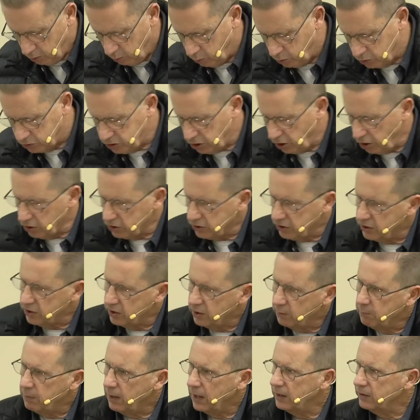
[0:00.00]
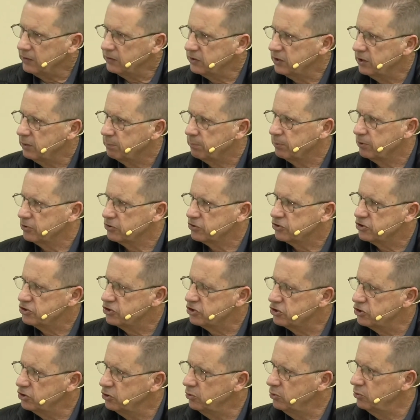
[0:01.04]
we're talking about the
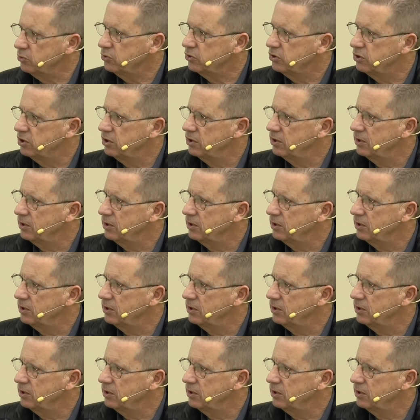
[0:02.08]
pursuit